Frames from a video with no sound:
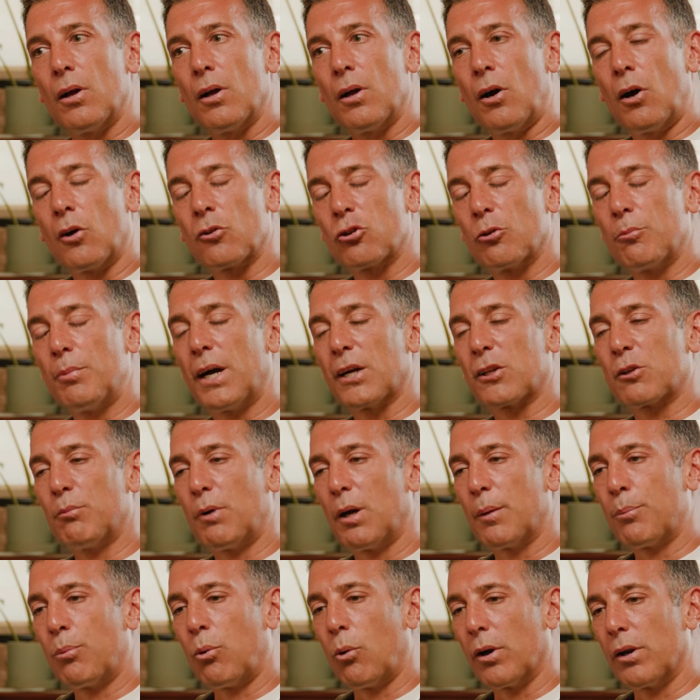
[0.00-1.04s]
Also, back to my
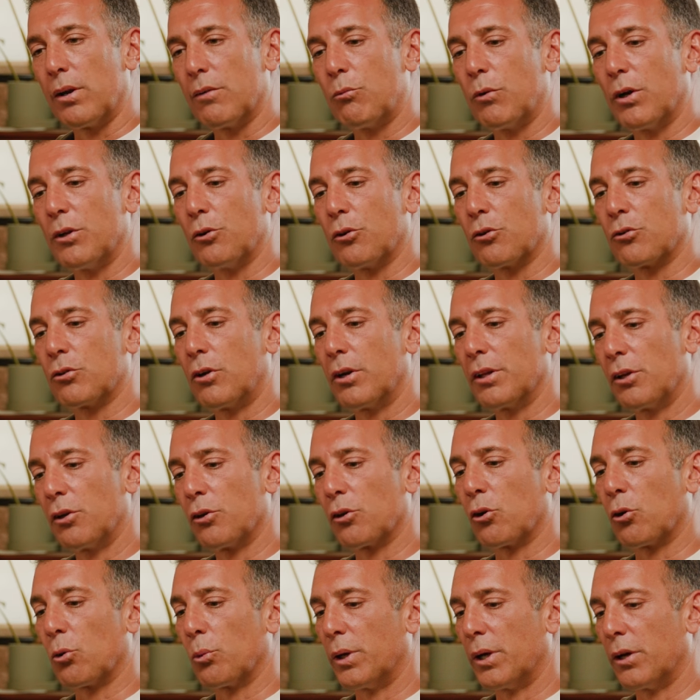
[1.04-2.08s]
point of when you're starting your
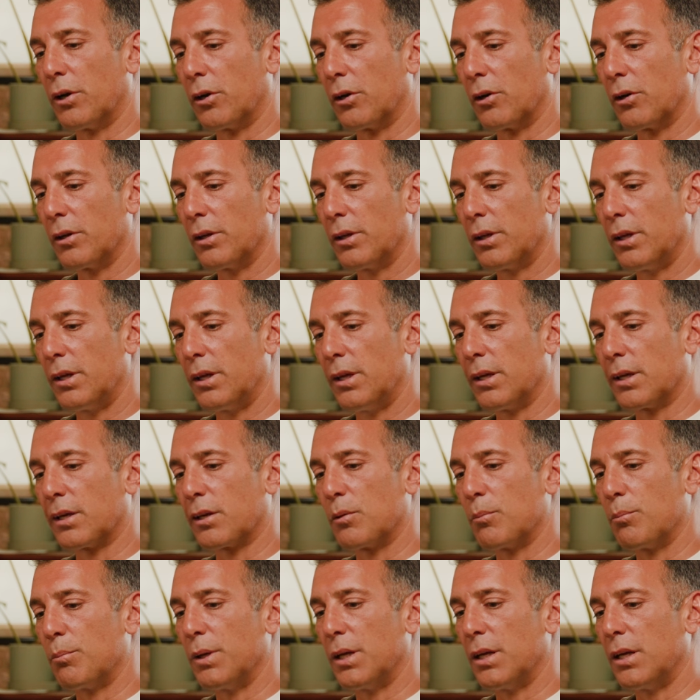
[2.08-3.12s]
career, it
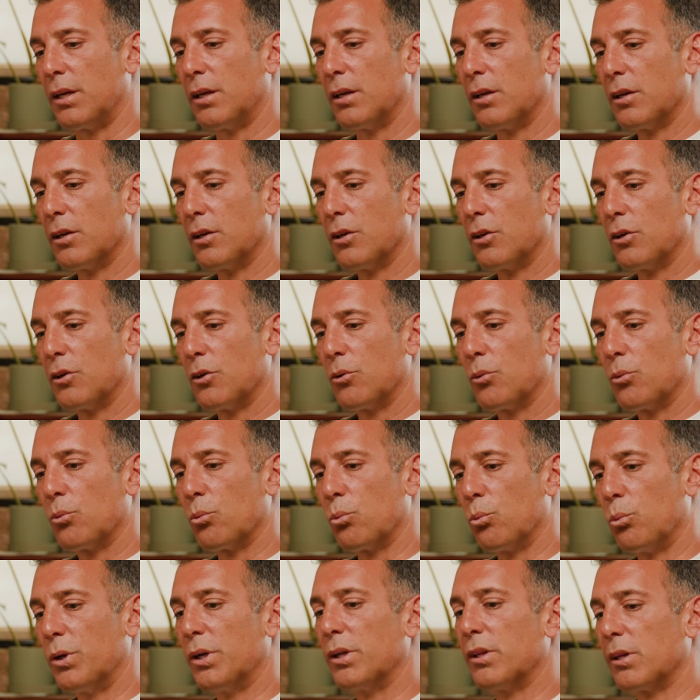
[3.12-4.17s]
can be
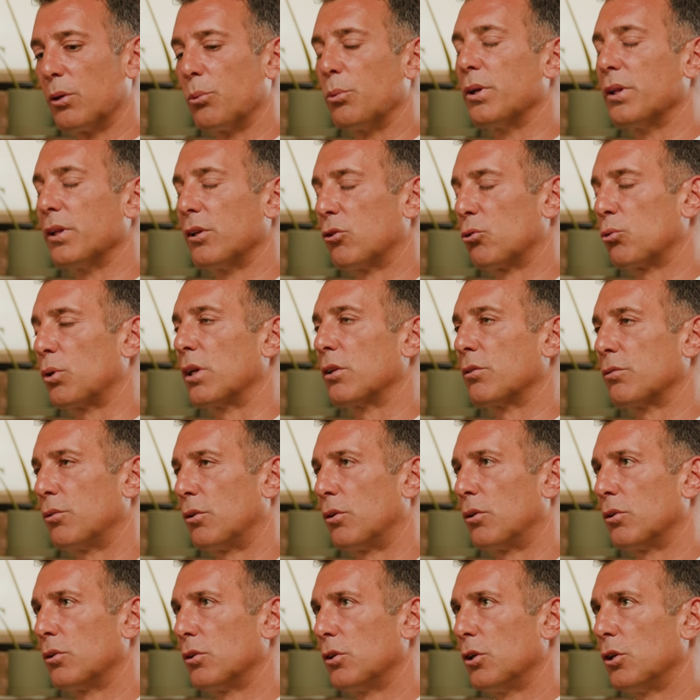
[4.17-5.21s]
really, really
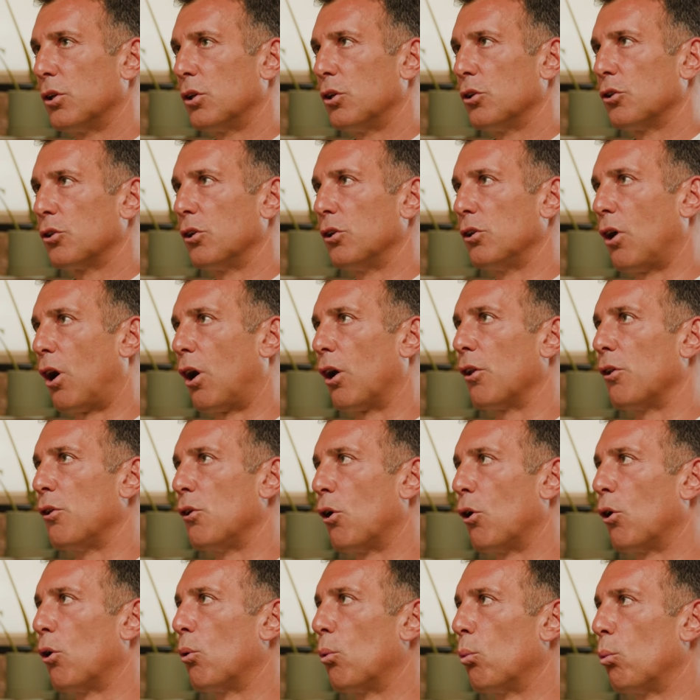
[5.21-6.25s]
stressful to not
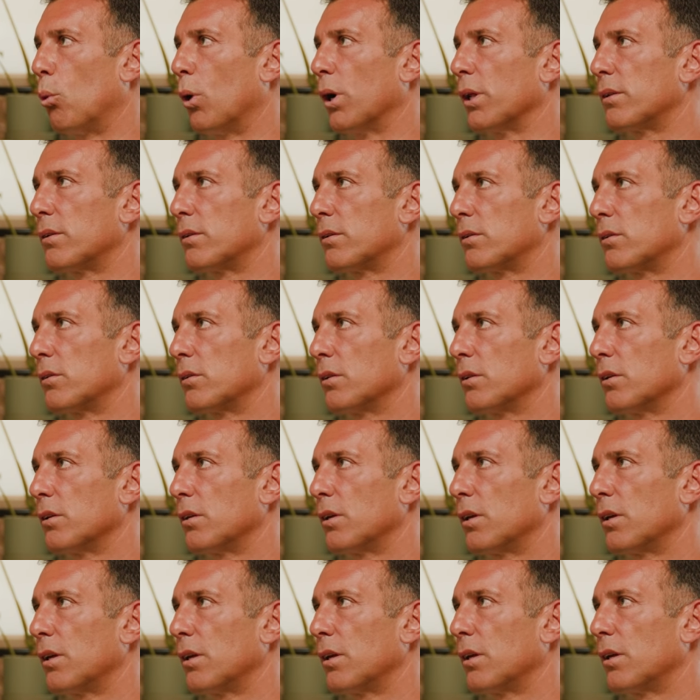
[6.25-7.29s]
know what's
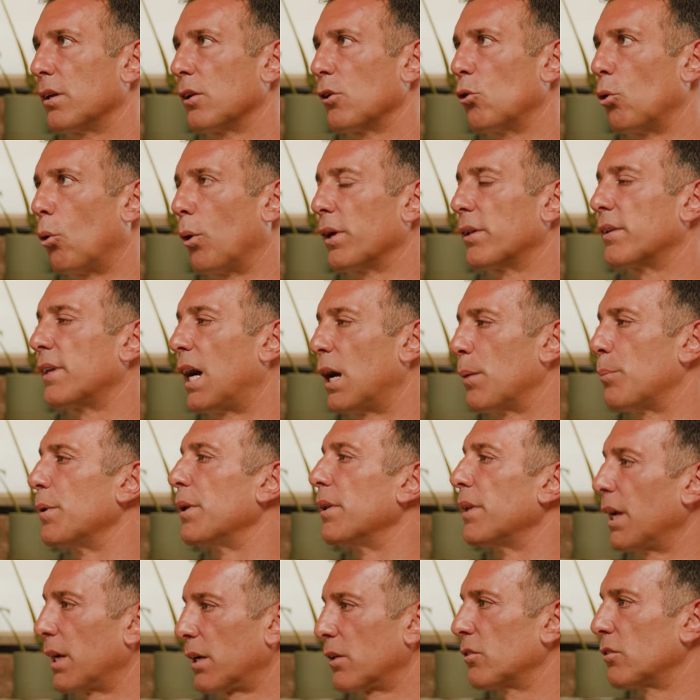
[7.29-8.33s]
going to happen
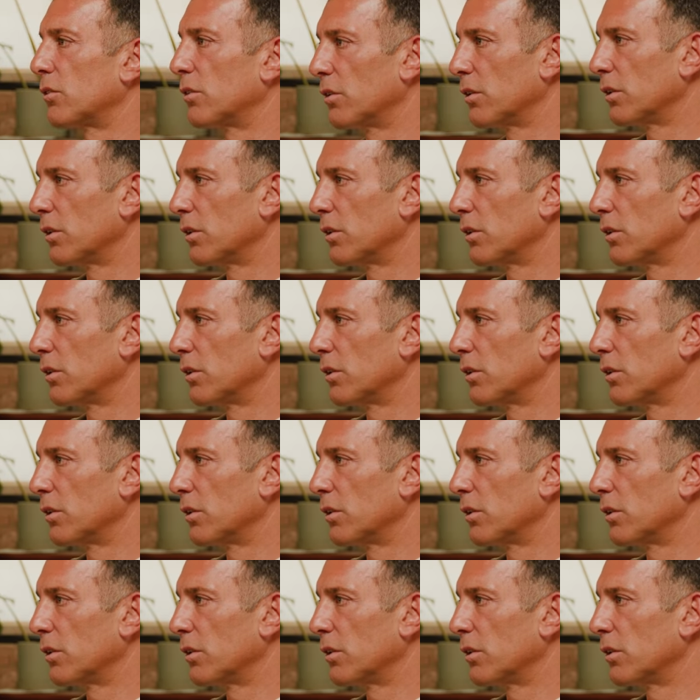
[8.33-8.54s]
next.